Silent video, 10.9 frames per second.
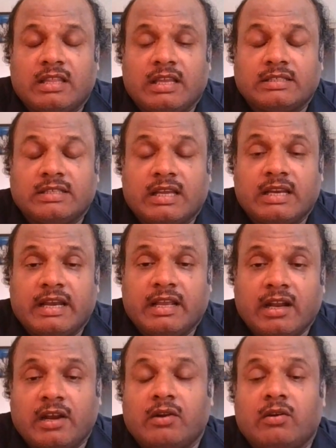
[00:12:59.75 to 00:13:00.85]
things are getting
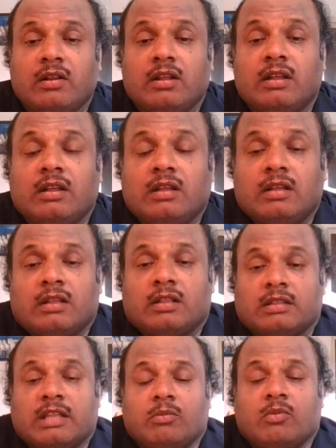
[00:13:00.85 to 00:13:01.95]
controlled.
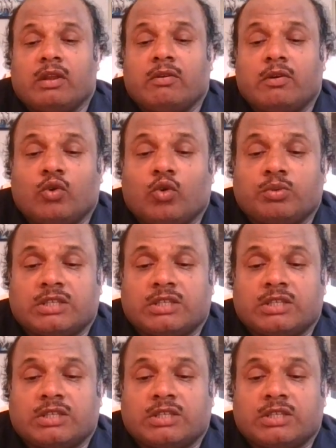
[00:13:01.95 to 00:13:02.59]
Then Bollywood groups